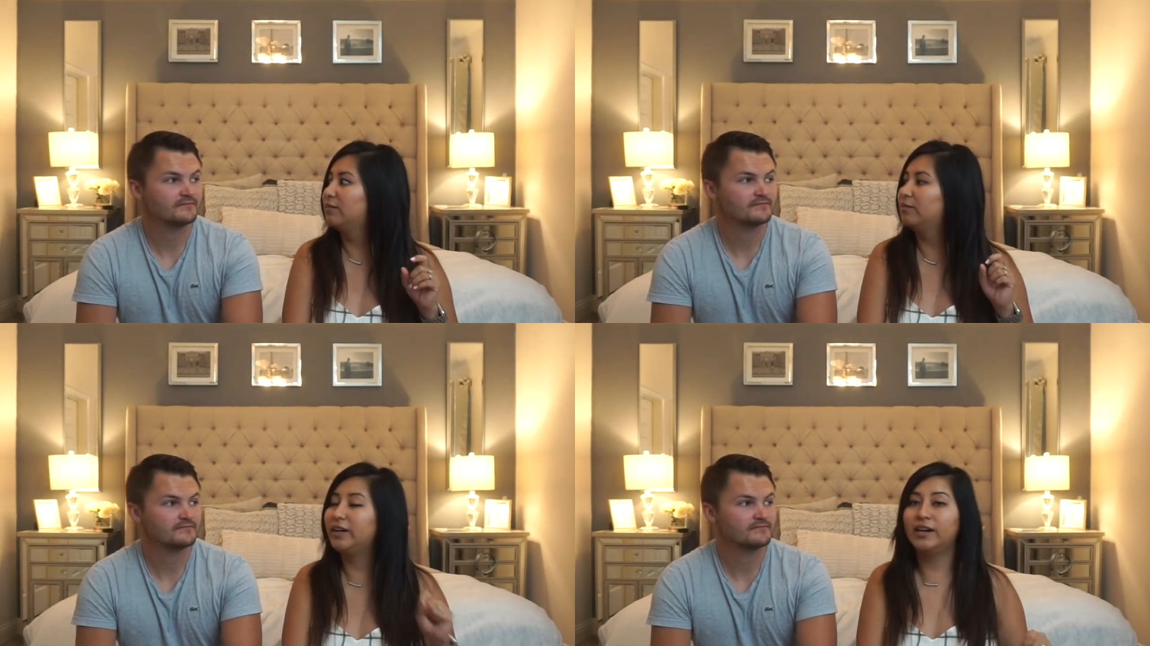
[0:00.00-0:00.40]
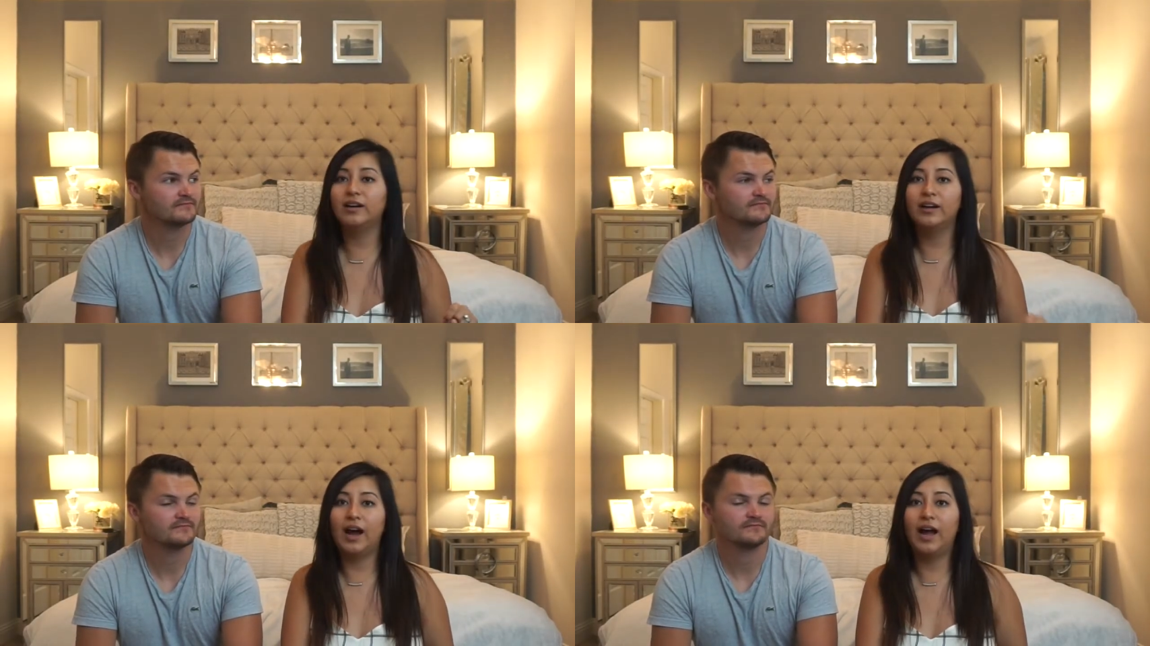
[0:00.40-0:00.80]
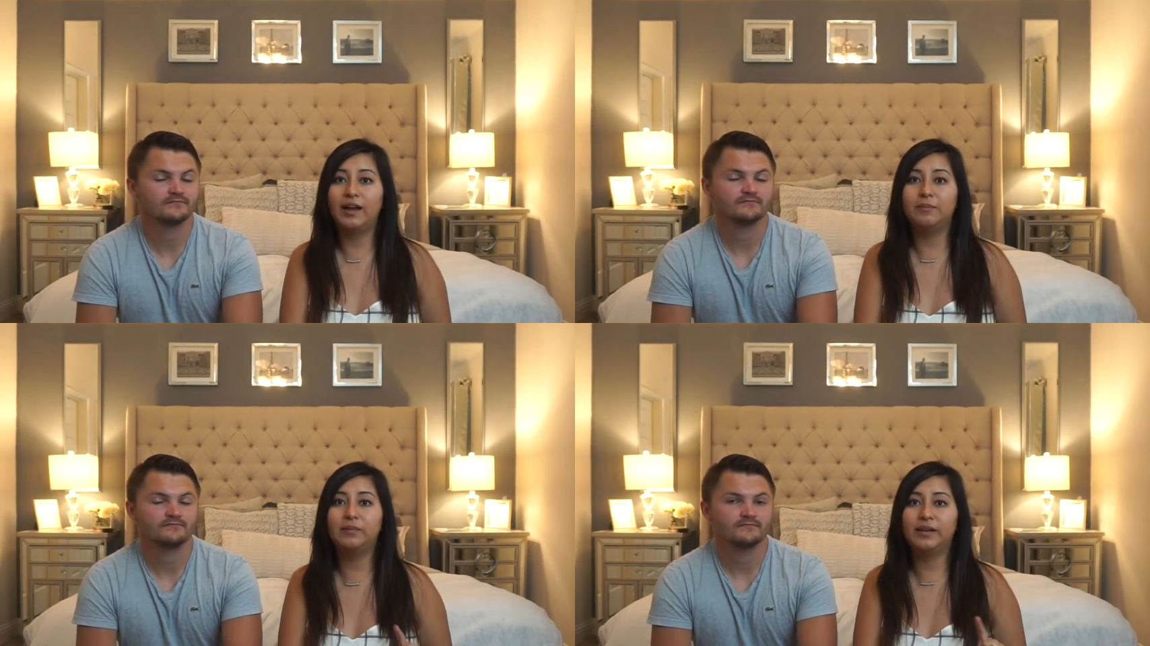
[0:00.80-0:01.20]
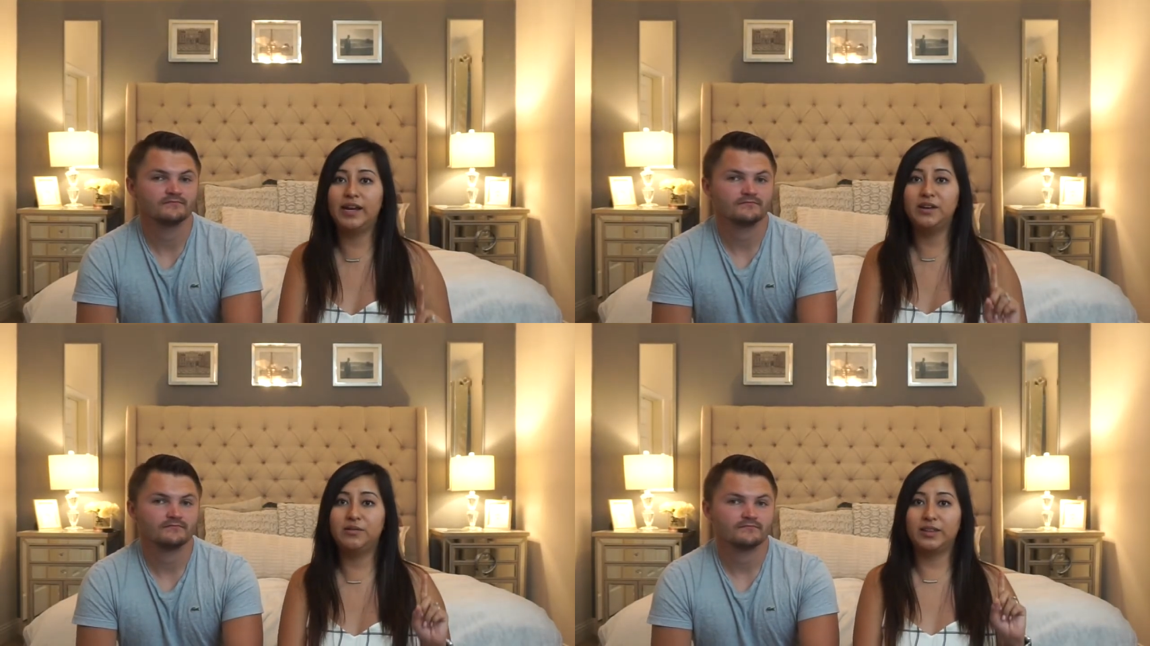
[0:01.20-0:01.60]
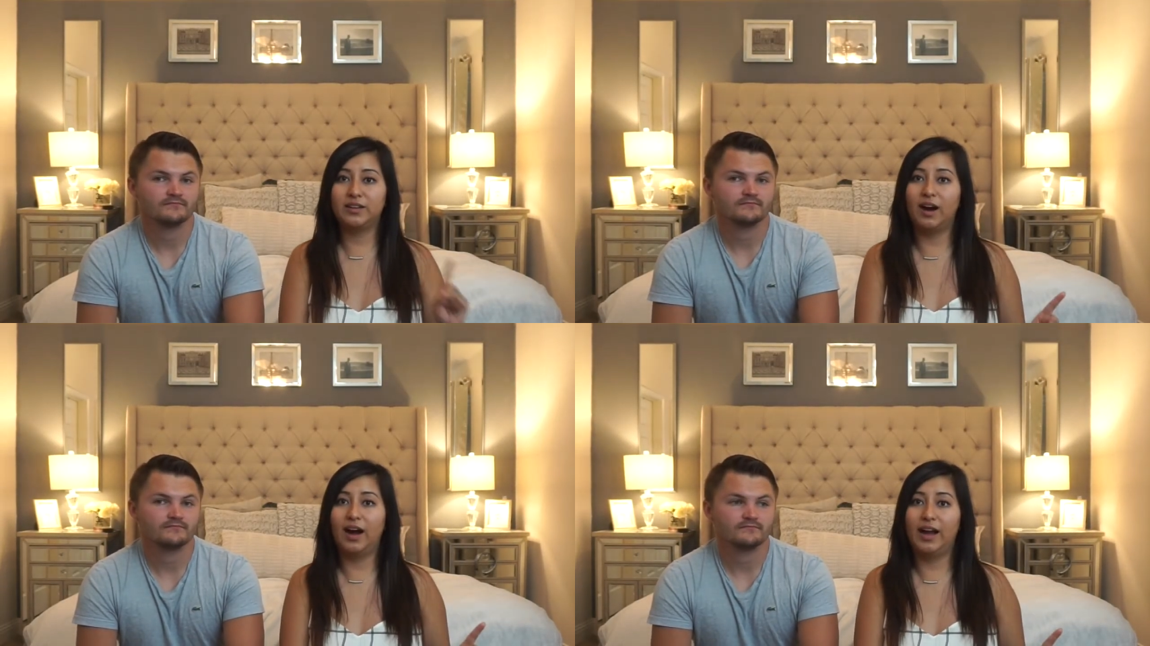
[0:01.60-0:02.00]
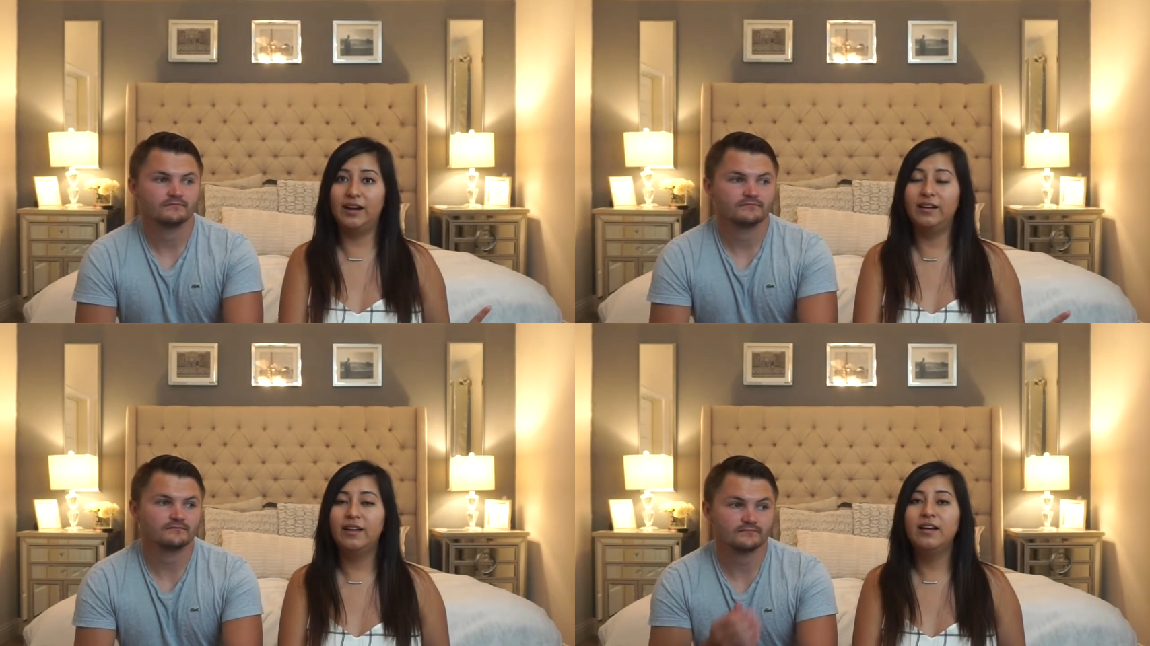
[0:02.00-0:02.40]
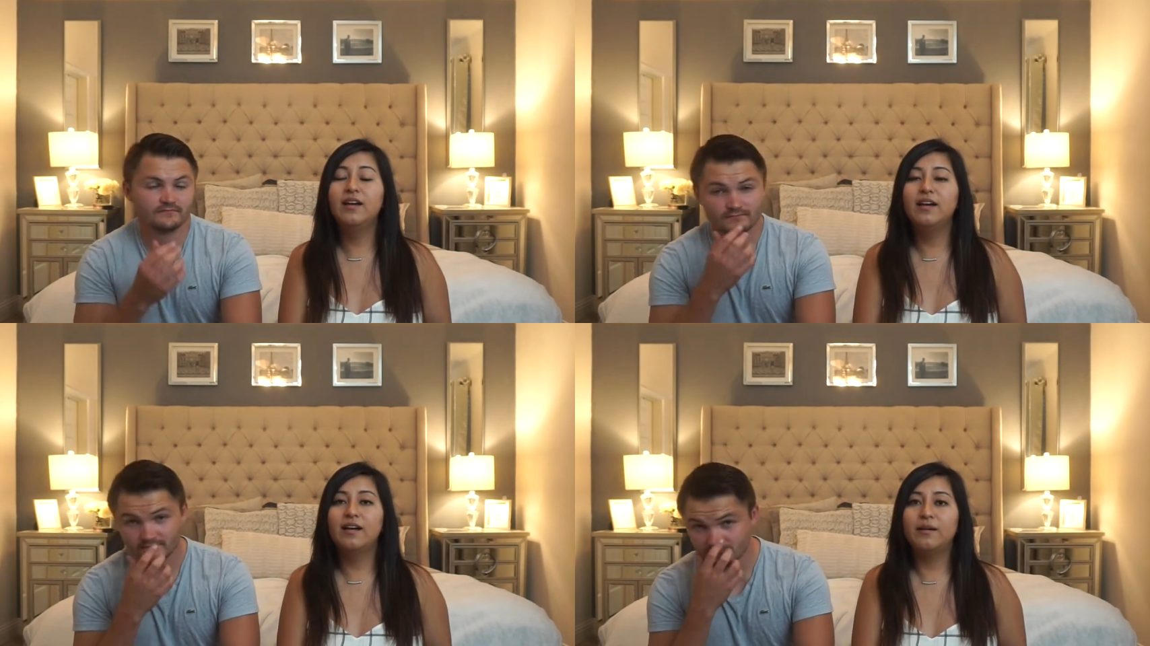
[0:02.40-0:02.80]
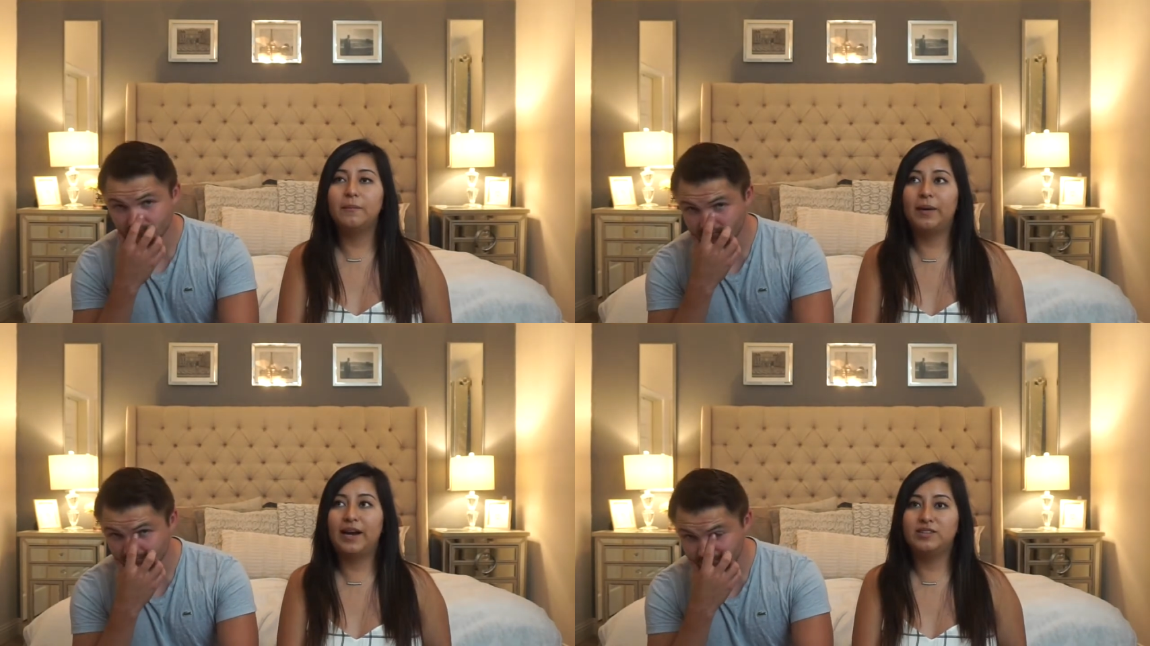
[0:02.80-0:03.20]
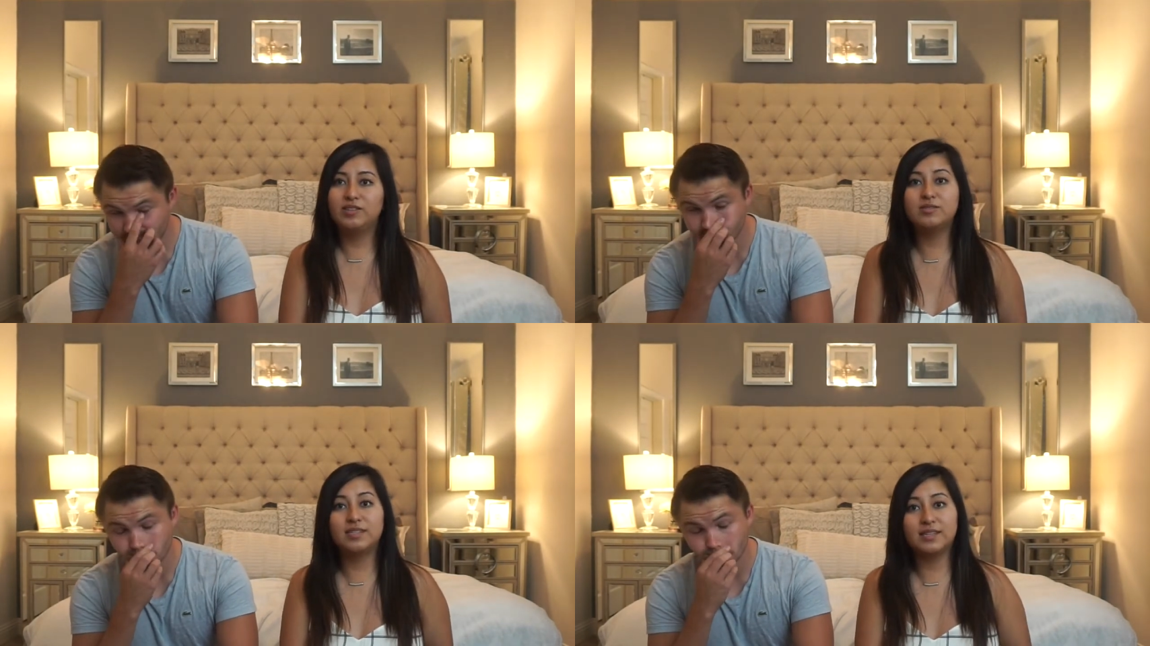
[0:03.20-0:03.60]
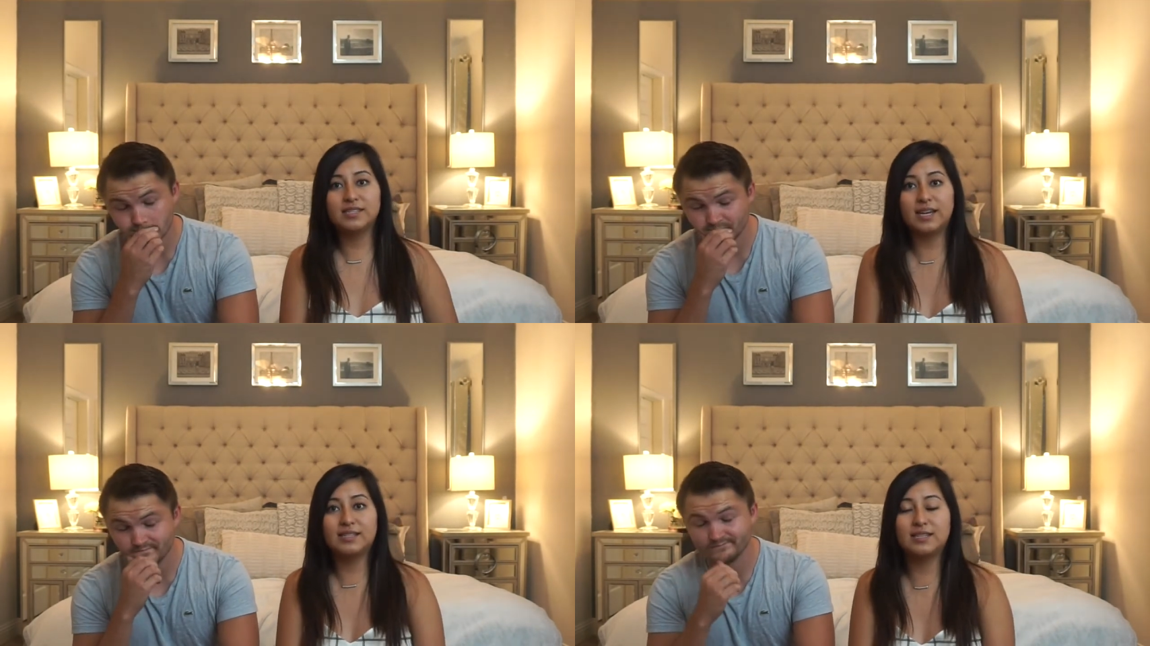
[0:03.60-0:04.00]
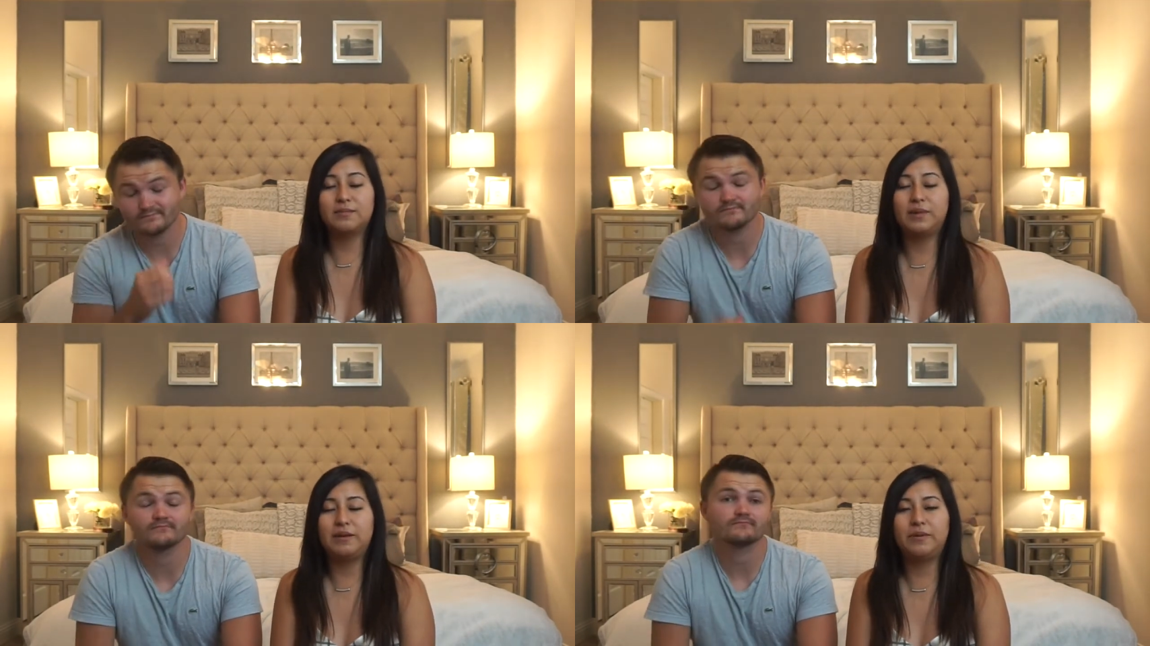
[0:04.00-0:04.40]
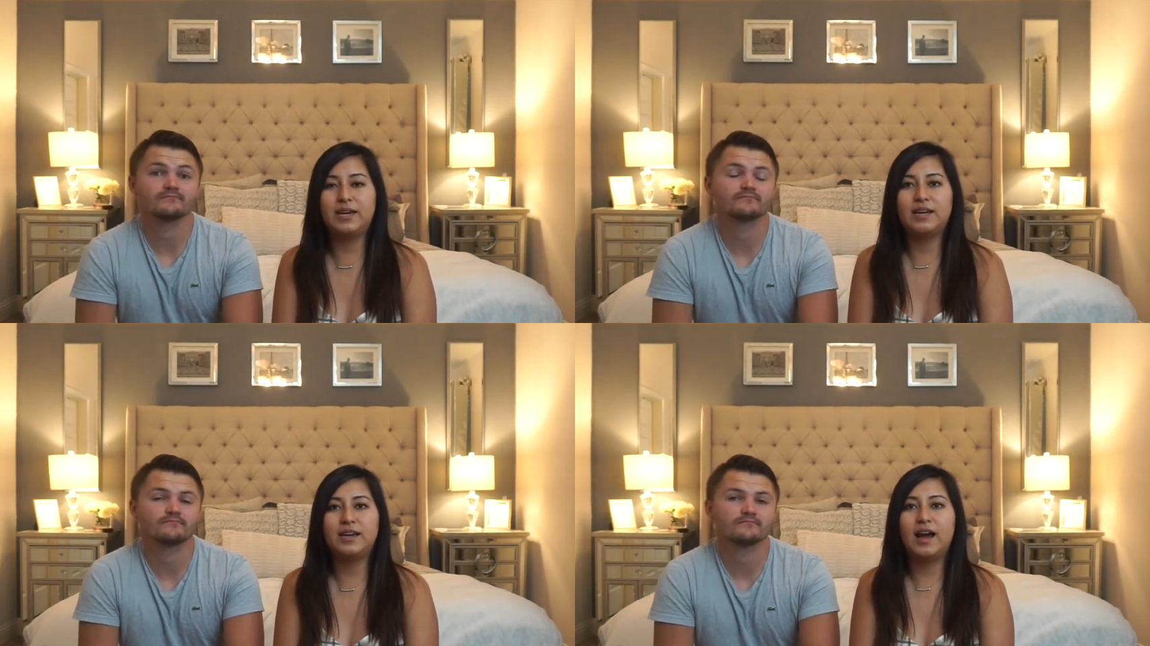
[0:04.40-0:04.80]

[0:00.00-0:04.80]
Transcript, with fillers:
Speaker 1: We are not playing with God by choosing the sex of the baby.